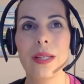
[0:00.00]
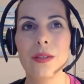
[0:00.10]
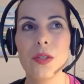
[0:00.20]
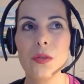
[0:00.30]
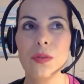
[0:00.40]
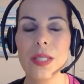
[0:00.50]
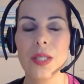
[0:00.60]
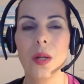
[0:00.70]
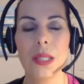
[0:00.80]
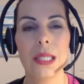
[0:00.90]
there's a phrase
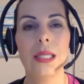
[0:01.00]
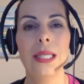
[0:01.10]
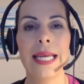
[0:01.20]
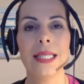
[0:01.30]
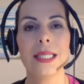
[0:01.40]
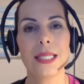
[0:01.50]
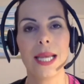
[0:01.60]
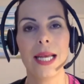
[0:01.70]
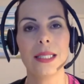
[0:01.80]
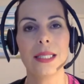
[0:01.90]
called the glance
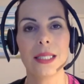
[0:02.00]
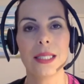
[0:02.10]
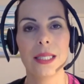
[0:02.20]
test.